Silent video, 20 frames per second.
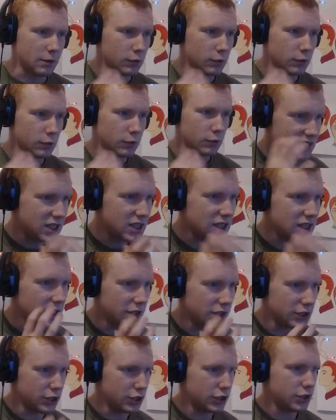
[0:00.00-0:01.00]
able to
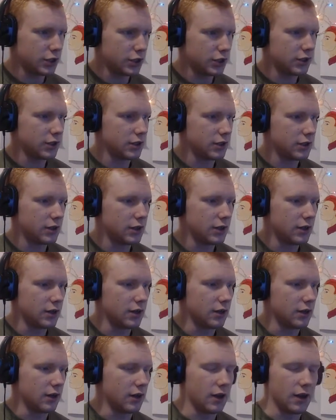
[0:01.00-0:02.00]
teach
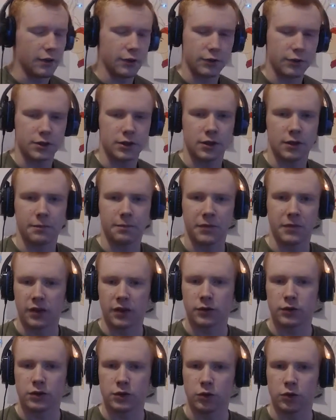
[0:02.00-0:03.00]
other
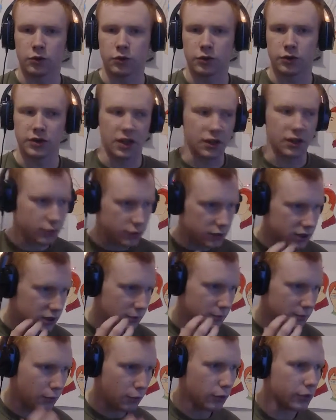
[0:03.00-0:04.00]
other soldiers, other
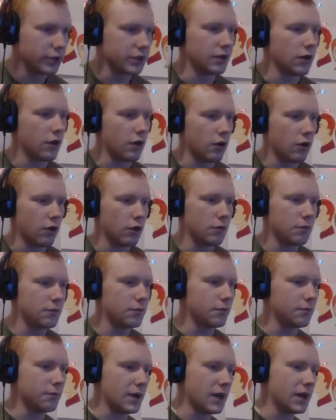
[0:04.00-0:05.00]
subordinates,
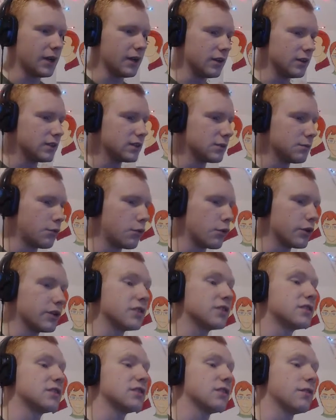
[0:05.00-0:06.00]
all my
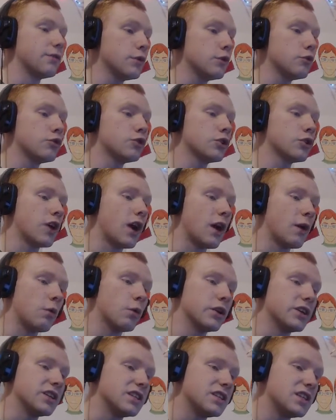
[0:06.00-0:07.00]
subordinates in the future. I
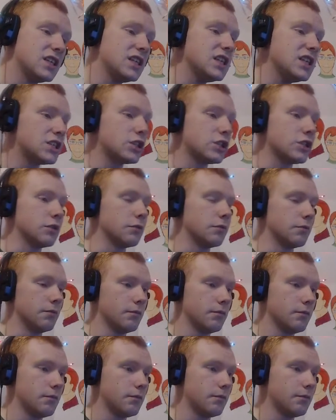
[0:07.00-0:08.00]
want to teach them
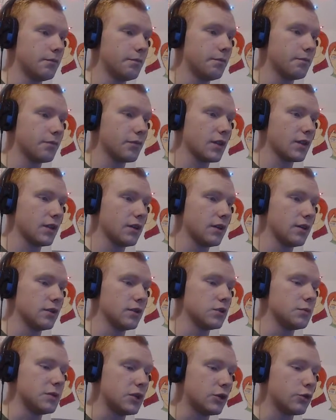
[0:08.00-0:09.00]

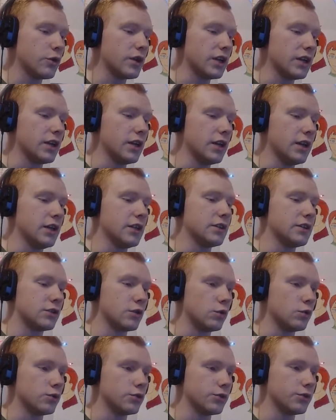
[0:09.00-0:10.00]
to be great eight
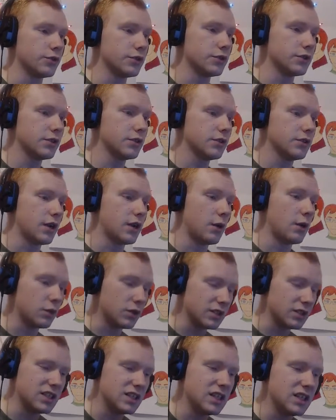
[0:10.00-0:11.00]
soldiers. I
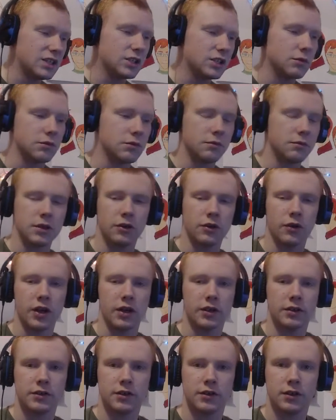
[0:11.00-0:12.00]
want to teach them to be great.